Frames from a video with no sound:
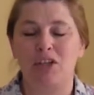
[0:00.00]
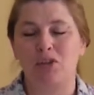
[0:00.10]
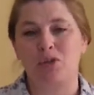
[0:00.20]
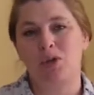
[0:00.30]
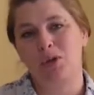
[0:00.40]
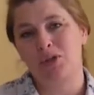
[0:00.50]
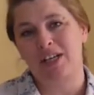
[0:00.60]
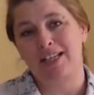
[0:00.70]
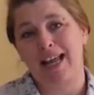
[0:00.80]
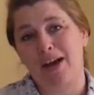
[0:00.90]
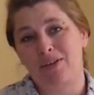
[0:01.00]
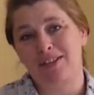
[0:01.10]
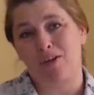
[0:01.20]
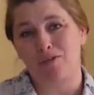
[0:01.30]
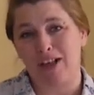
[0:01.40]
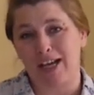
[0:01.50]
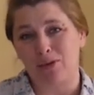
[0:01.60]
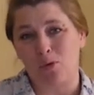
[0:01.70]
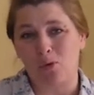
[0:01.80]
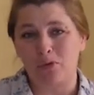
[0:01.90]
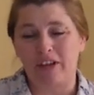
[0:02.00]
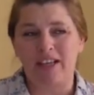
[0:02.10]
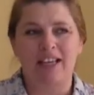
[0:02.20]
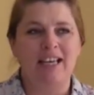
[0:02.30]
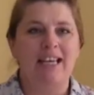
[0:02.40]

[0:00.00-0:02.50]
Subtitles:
in your church and now it's online only, it